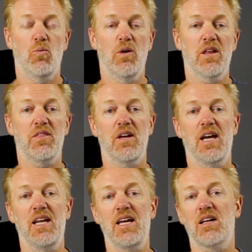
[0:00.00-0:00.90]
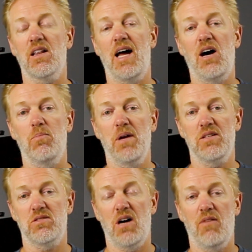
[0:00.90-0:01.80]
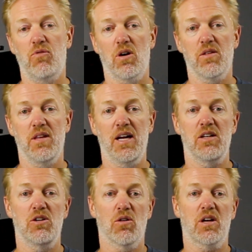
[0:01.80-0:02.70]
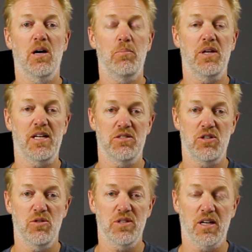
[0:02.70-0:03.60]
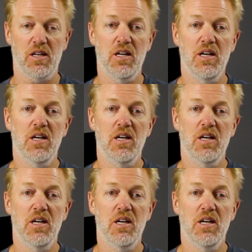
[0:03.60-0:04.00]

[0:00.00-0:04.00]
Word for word: with any cloud-based software that your company is using.